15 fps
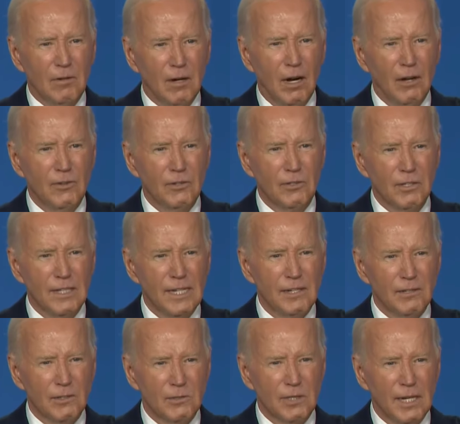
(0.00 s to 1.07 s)
other
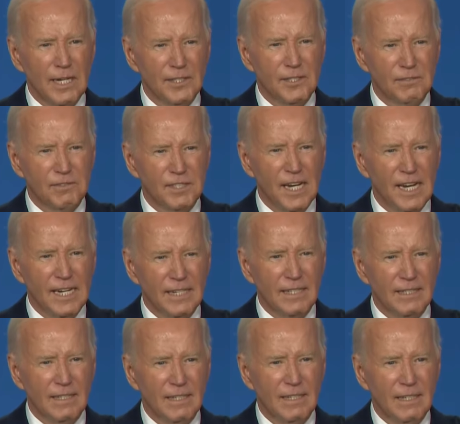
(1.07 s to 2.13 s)
leaders, heads of state,
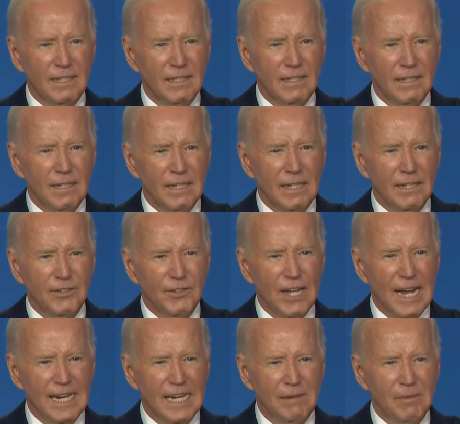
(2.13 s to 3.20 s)
in
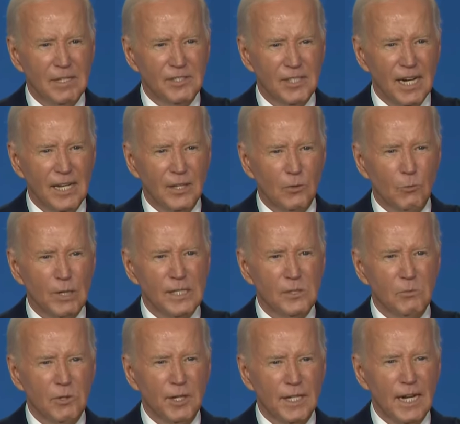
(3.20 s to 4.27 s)
thanking me, saying the reason
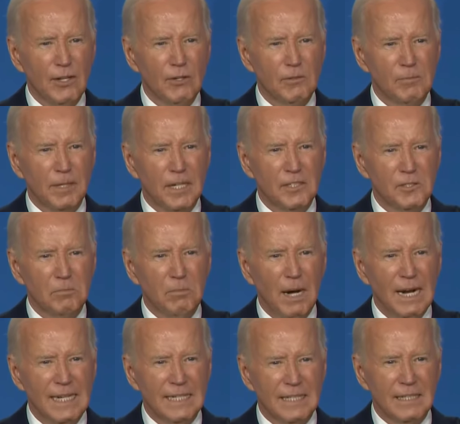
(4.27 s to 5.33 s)
we're together is because of
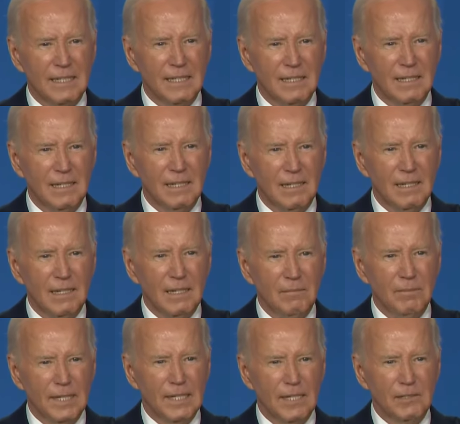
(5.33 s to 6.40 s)
Biden,
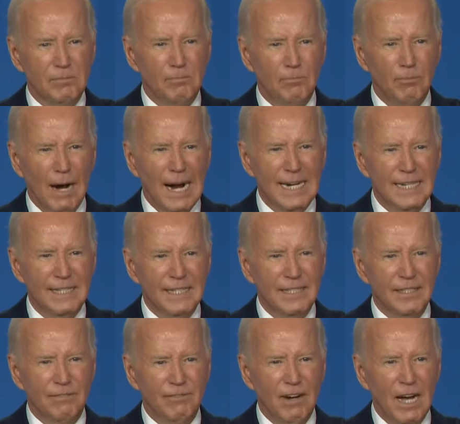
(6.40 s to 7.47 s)
because Biden did
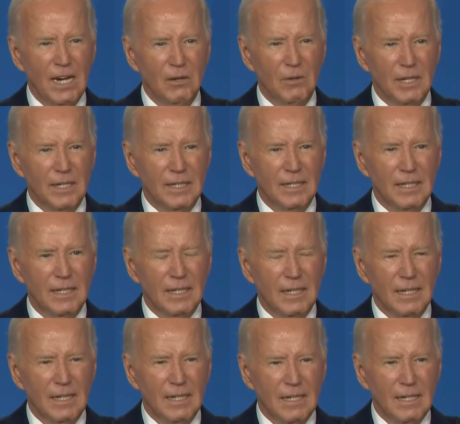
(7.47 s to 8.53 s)
the following.
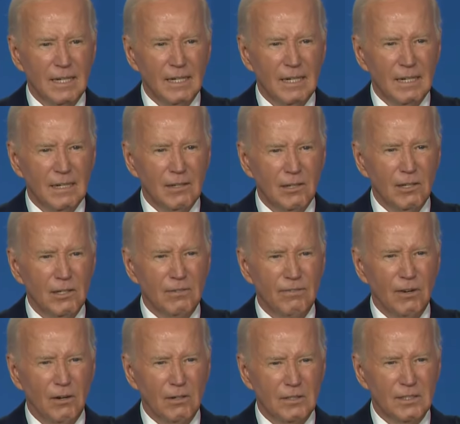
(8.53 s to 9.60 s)
Look,
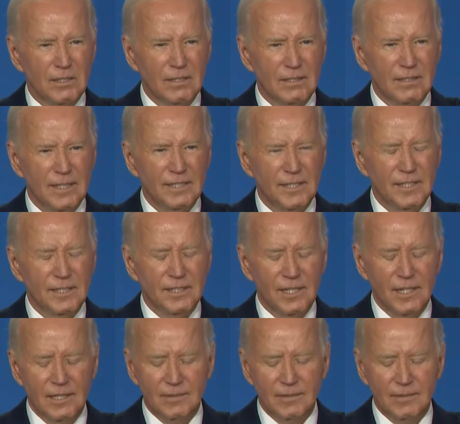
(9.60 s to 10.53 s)
folks, this is